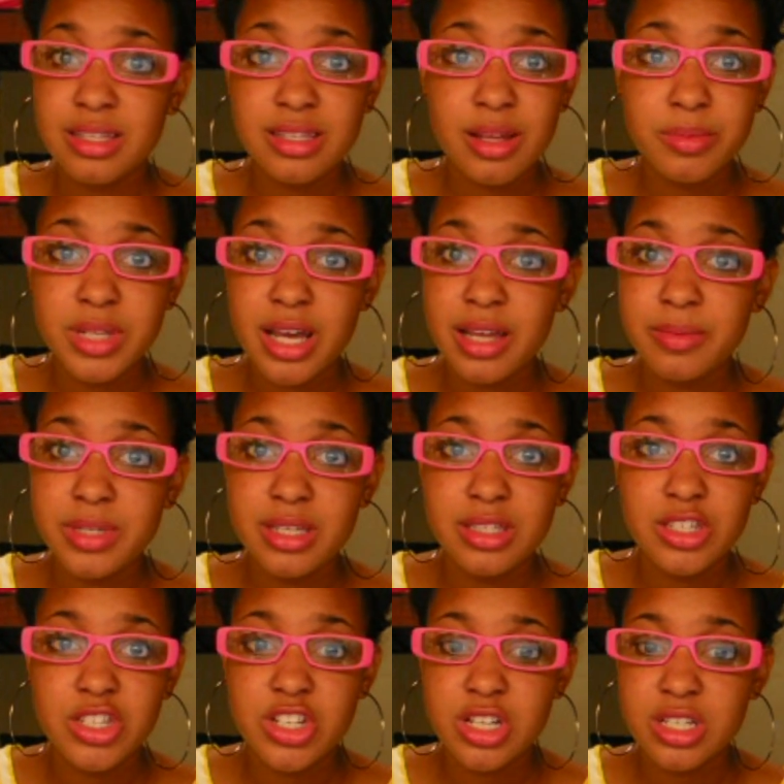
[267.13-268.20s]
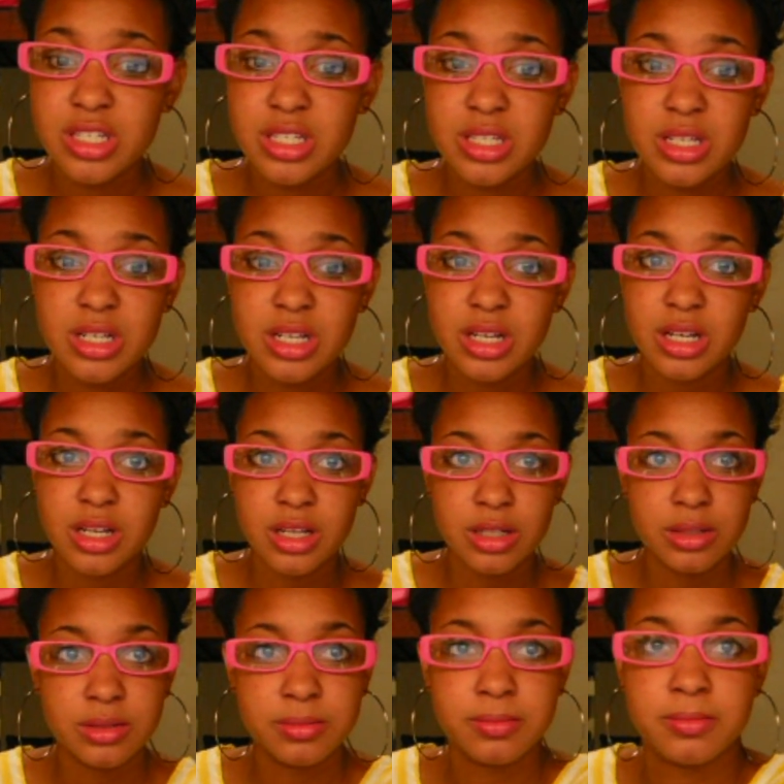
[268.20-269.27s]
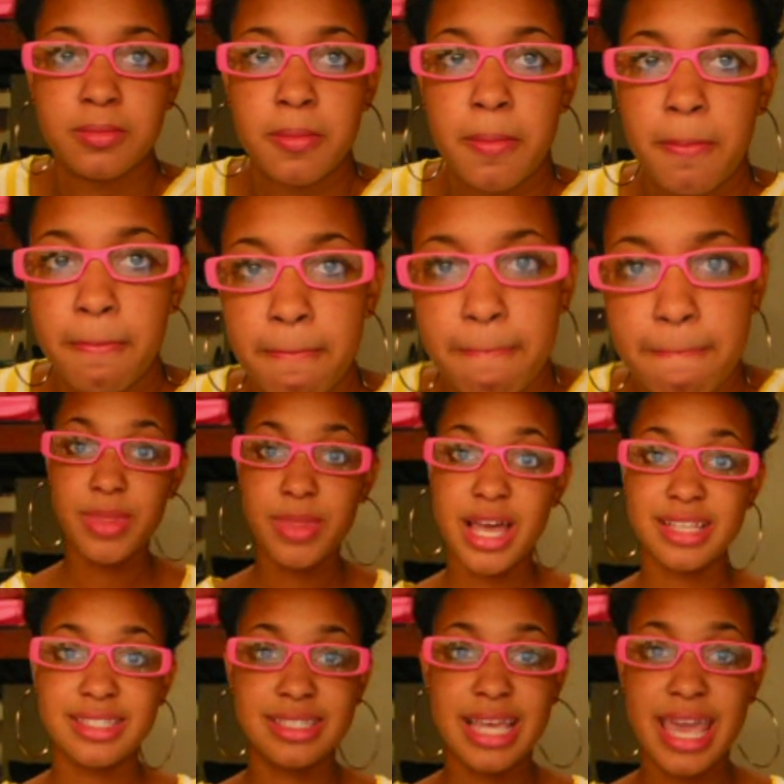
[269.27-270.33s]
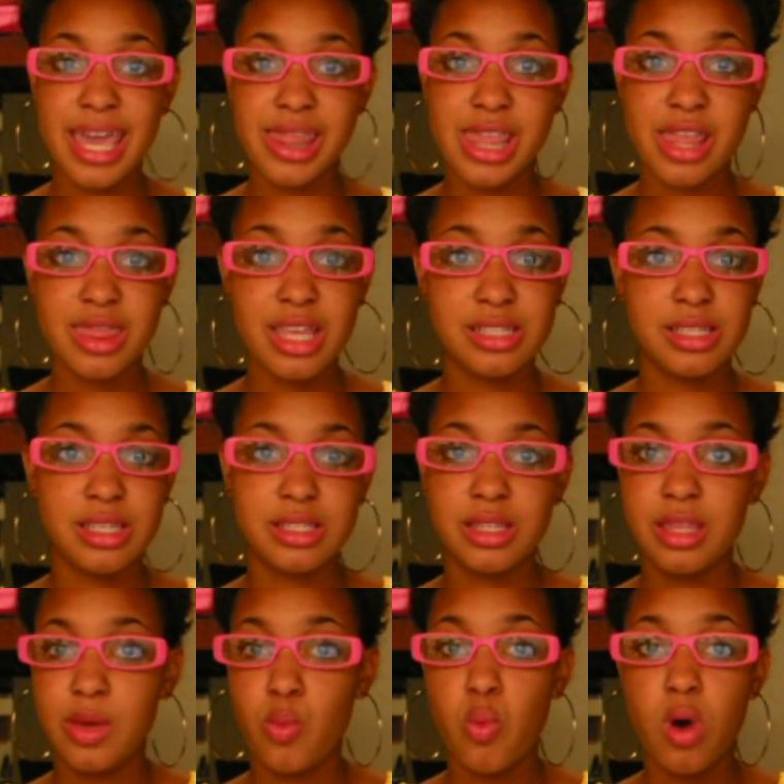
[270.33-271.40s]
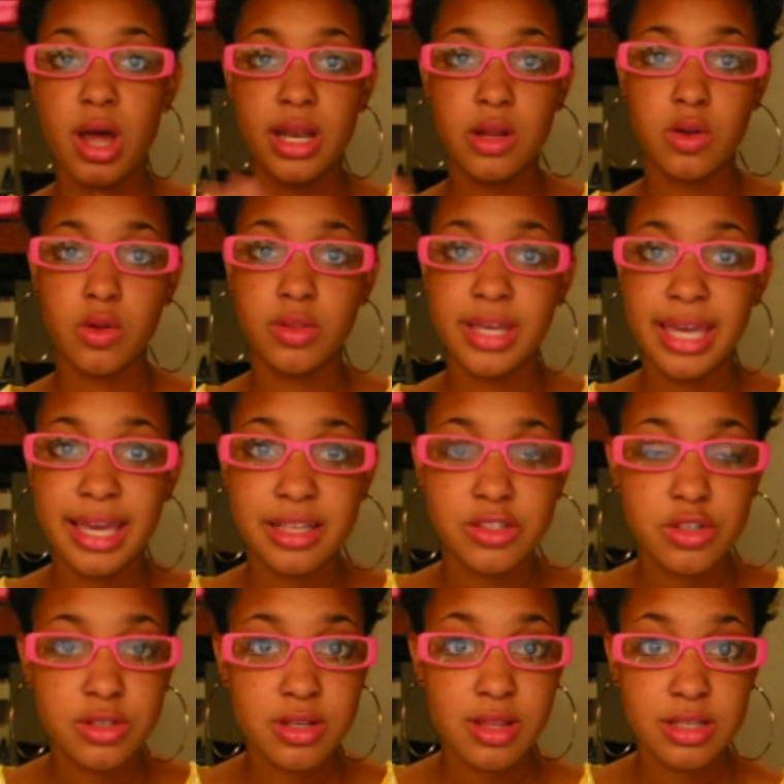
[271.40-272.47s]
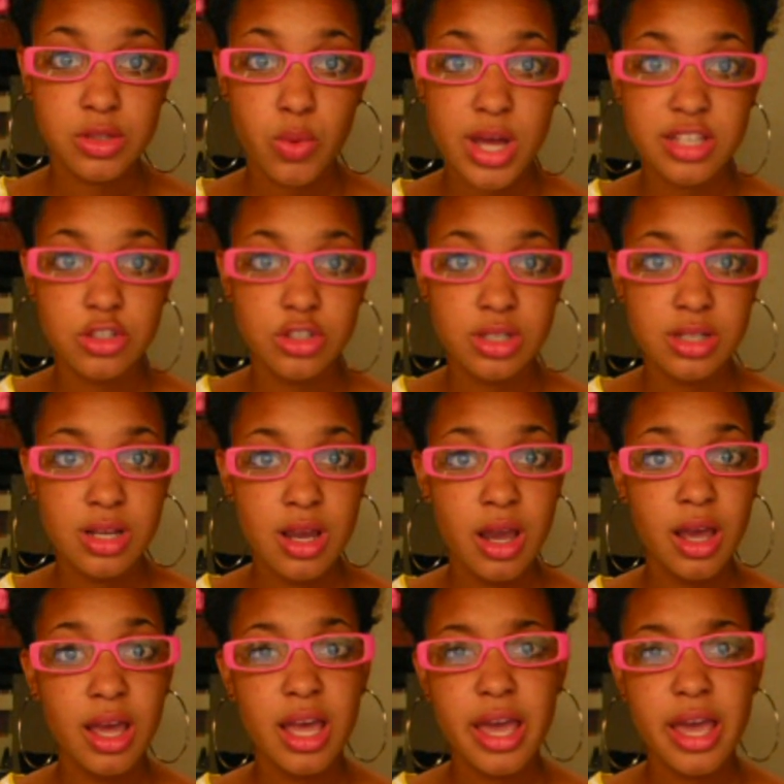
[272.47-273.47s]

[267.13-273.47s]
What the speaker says: and sometimes it's just, I'm not saying that this is the one and only answer to this question.